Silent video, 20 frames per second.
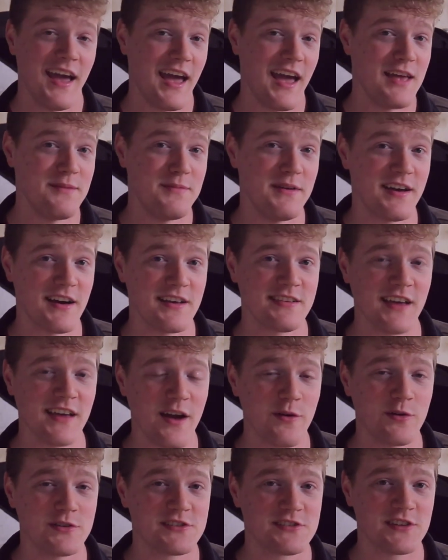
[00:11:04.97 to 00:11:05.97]
And because
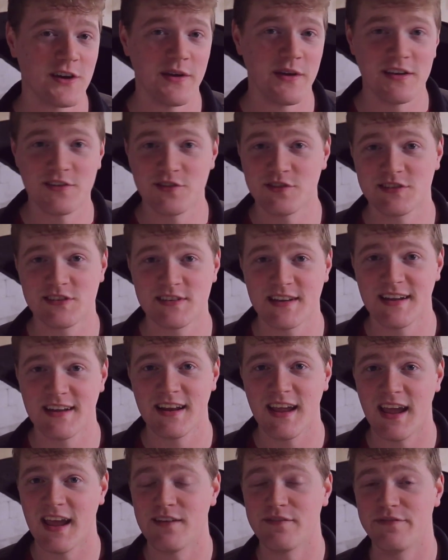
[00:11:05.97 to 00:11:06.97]
I was so interested
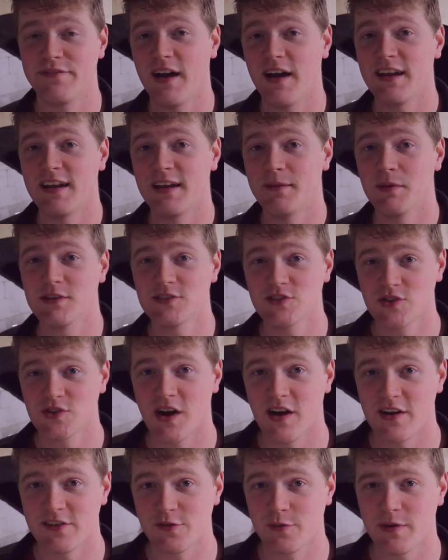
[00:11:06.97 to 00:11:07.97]
in finding muscle
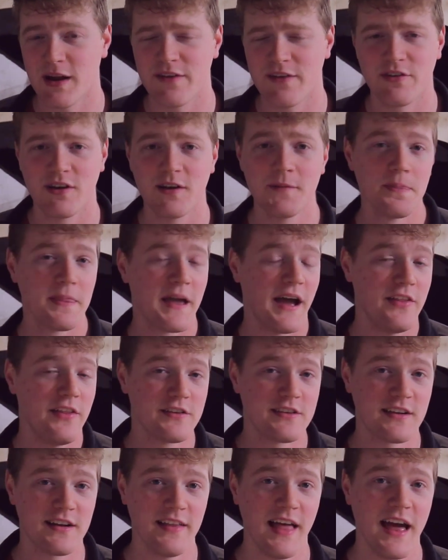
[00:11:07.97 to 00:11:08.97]
cars or whatever, I
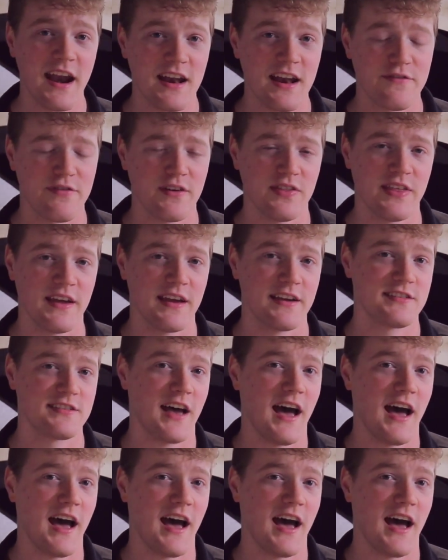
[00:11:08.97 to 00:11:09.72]
looked at a lot of different things.